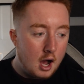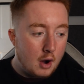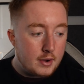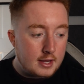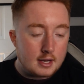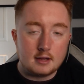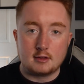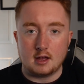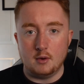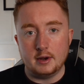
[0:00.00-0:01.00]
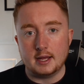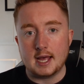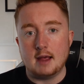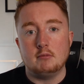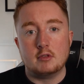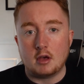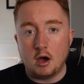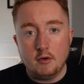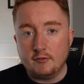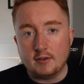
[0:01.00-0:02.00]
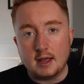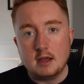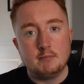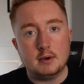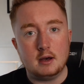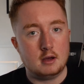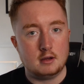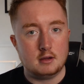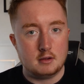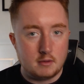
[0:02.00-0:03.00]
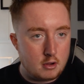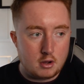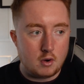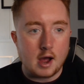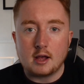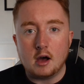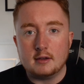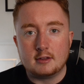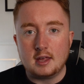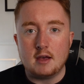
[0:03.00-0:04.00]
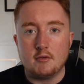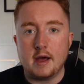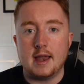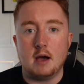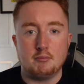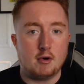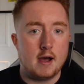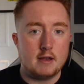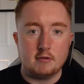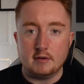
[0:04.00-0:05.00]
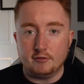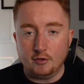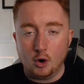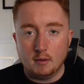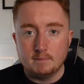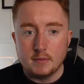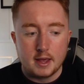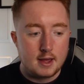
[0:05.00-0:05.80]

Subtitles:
Are we going to start winning games? Hopefully, but I can't see it right now. Brighton are in form.